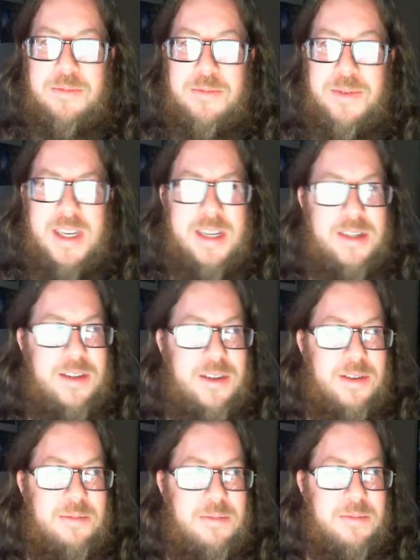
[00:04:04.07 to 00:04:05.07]

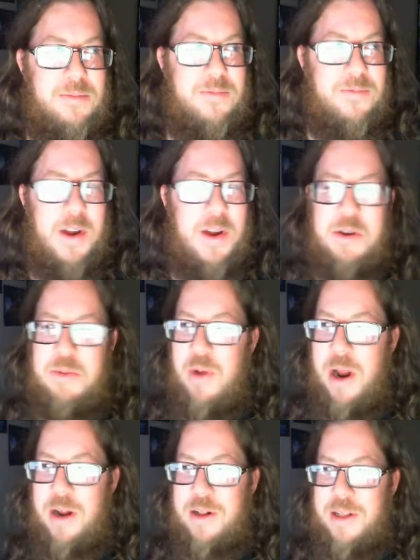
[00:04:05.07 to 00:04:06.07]
since very
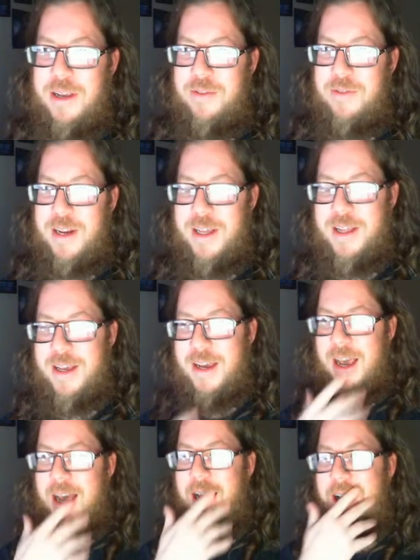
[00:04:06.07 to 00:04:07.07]
rarely, if anything.
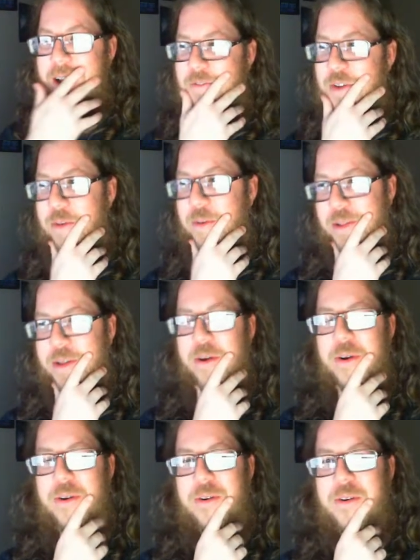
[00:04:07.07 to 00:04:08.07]
I, have not really
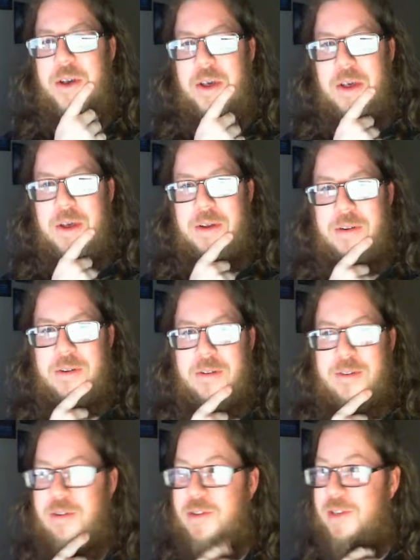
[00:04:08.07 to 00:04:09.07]
heard or,
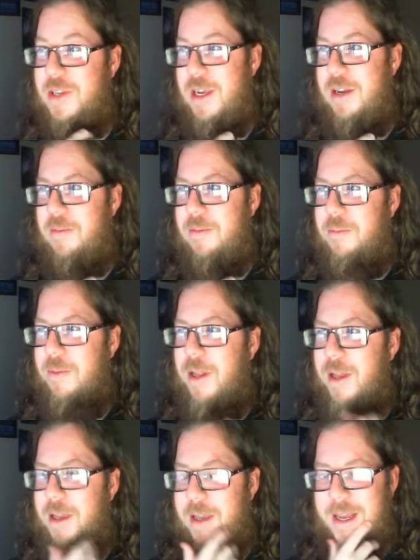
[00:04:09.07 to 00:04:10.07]
or, seen
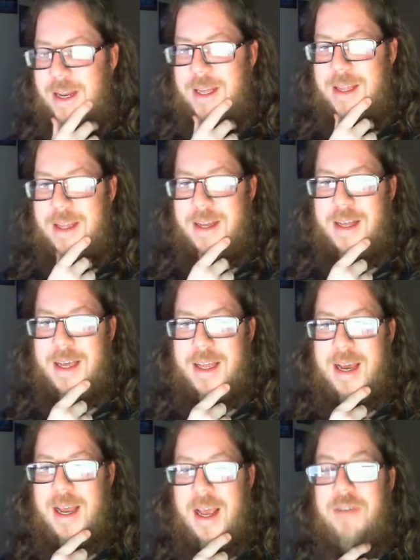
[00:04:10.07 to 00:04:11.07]
really anything like
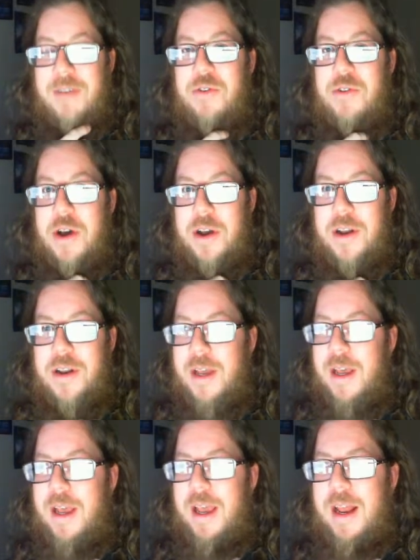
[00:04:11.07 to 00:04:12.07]
that ever done
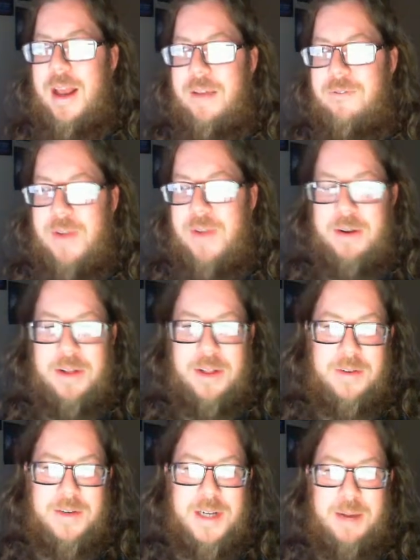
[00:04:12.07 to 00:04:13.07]
in a very
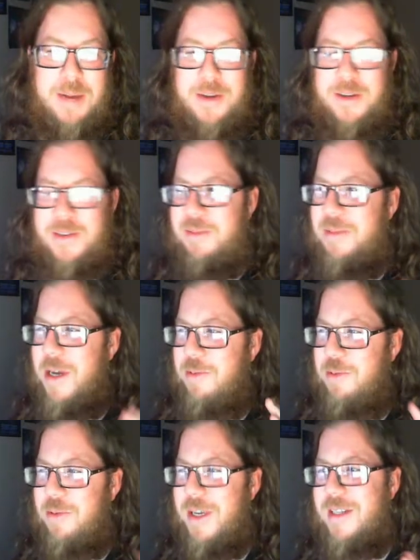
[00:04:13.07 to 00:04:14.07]
long time. You know,
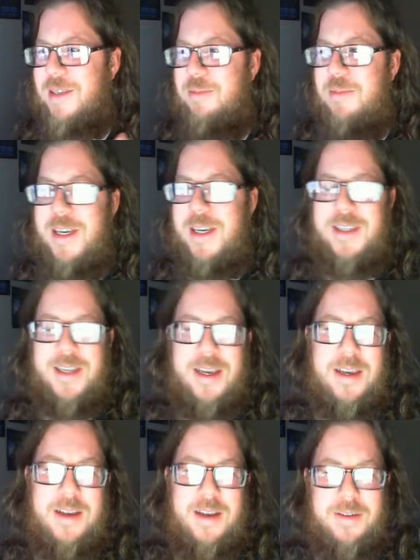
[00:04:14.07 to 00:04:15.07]
sometimes we get some things
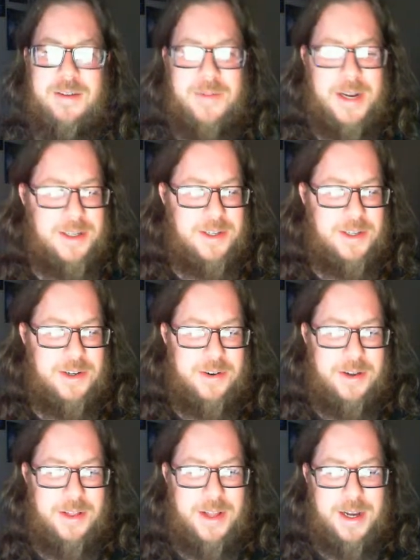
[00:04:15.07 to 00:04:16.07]
like uh, Phantasy Star
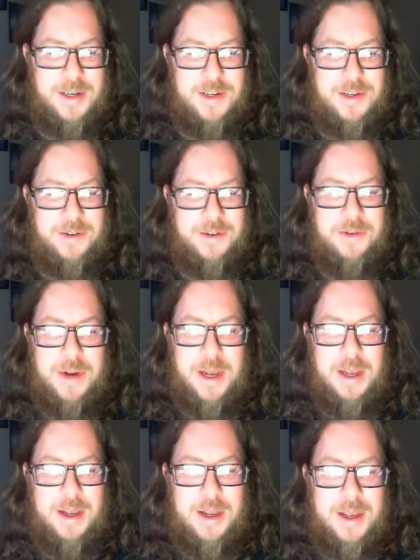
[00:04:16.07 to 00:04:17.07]
Online 2.
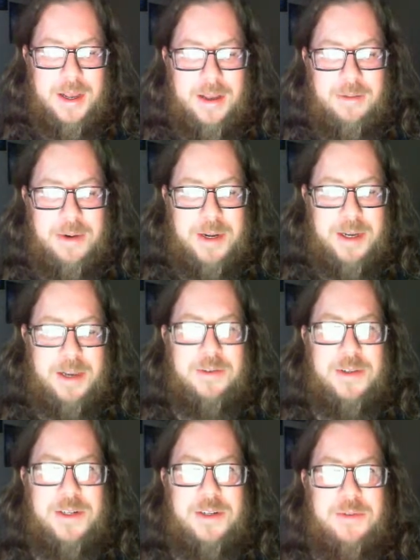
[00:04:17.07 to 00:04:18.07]
It, when it
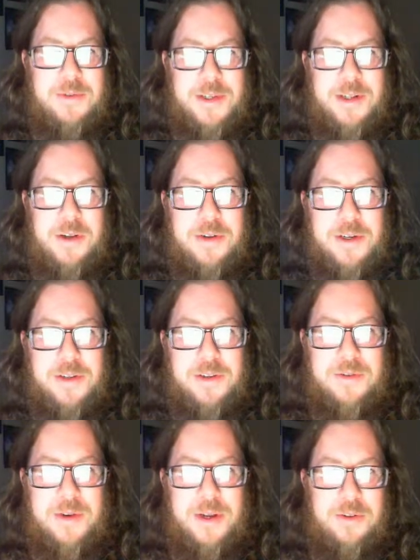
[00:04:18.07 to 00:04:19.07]
goes into its loading
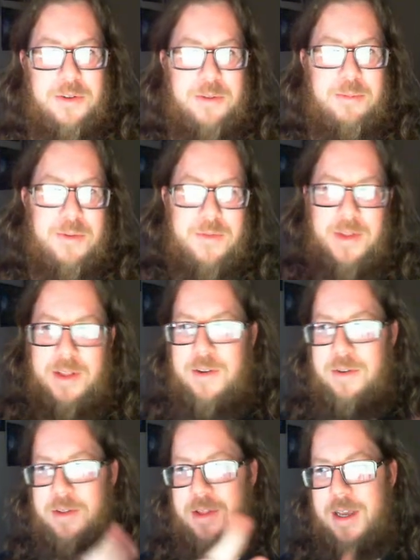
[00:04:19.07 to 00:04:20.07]
screen, you can move the
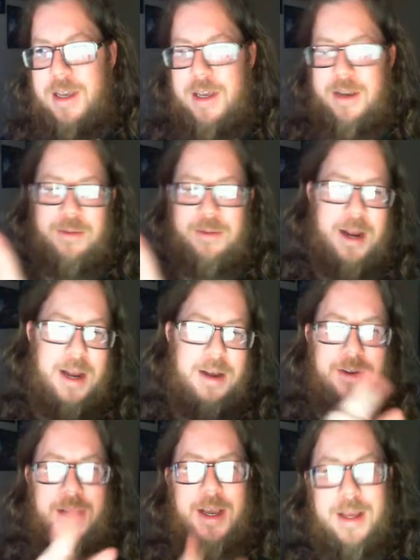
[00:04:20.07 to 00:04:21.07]
little thingy
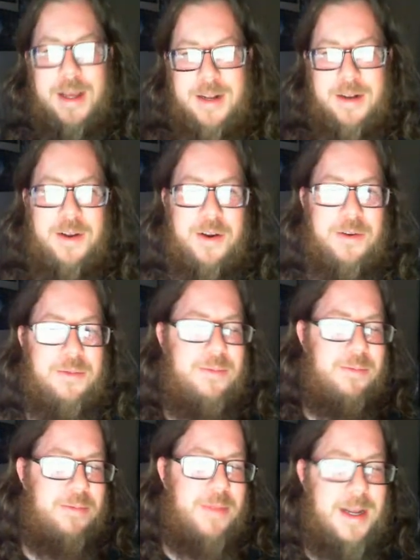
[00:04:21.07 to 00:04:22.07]
around, and you know
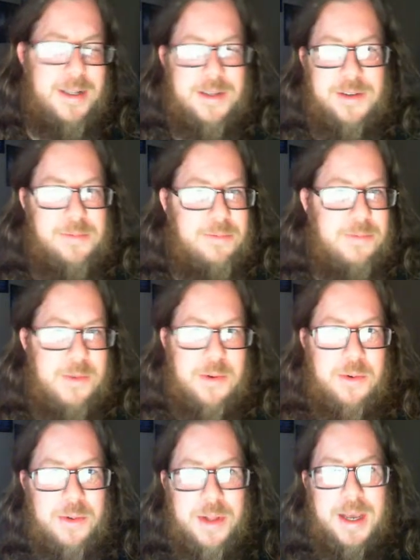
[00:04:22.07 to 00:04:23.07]
that's
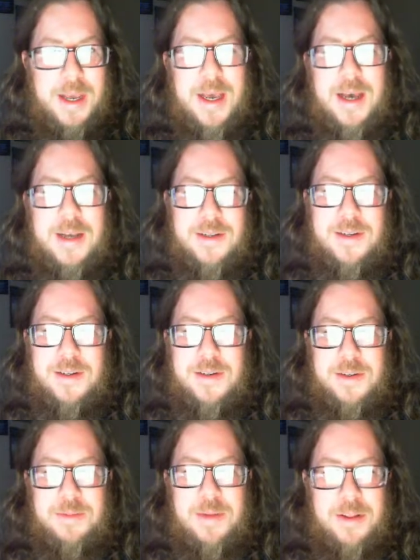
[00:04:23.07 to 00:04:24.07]
cool, I guess. And
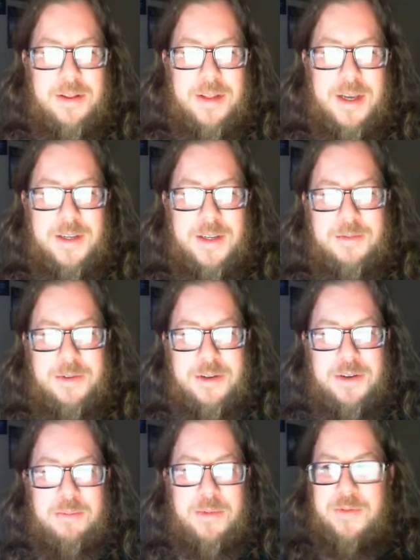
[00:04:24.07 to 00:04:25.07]
some other things where you
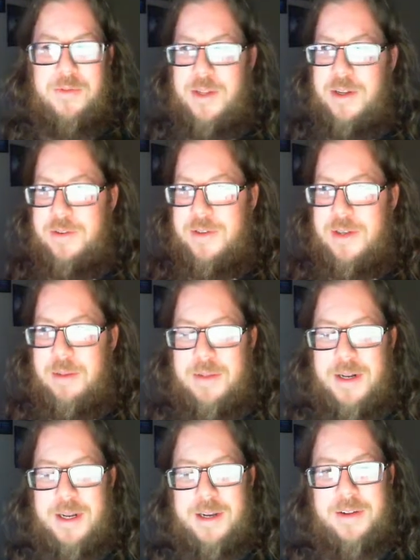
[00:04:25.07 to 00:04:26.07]
can move a little
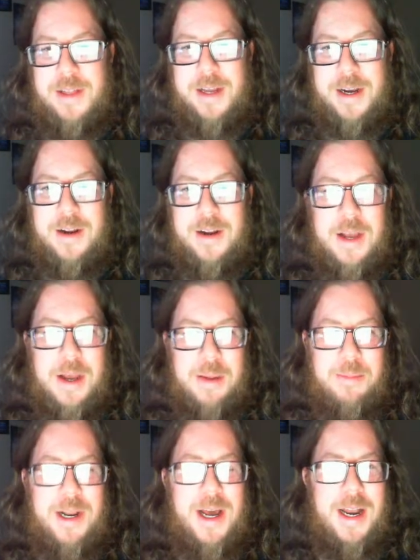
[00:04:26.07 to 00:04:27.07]
something here and there,
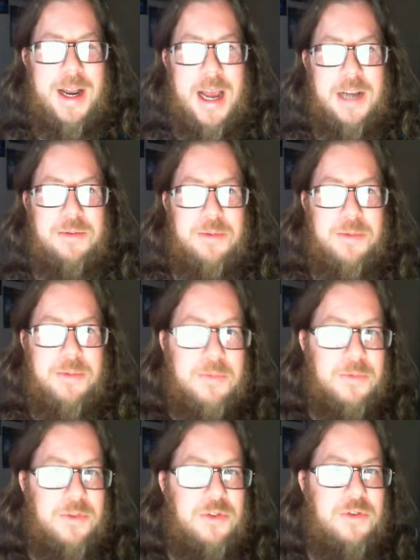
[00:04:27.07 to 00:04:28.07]
but not an actual
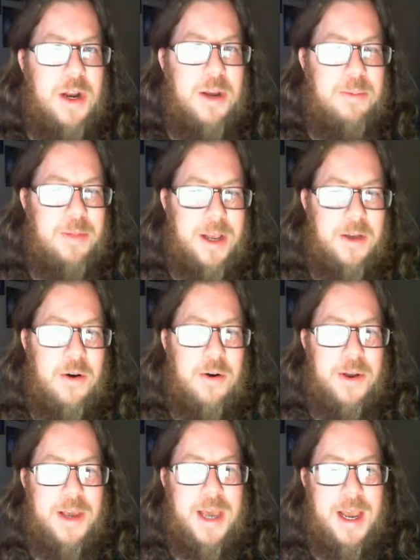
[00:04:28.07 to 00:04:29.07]
straight up like
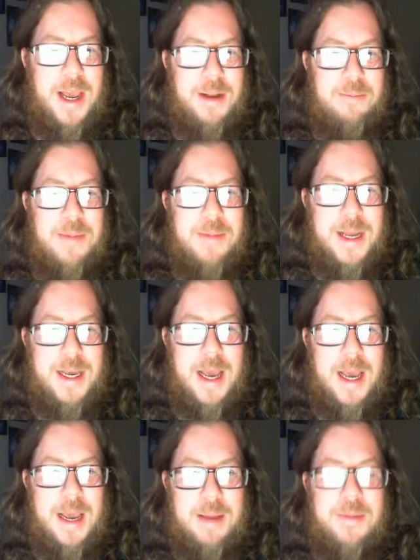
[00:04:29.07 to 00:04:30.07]
arcade mini
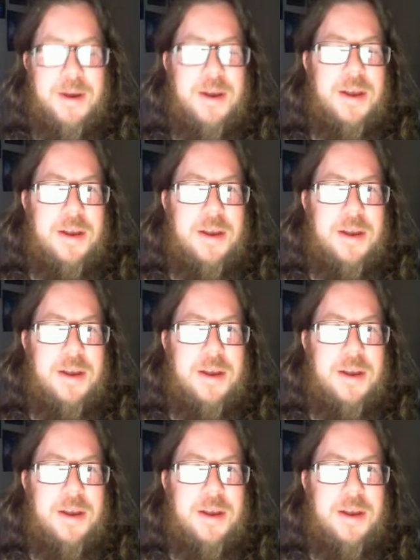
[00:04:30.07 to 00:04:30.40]
game.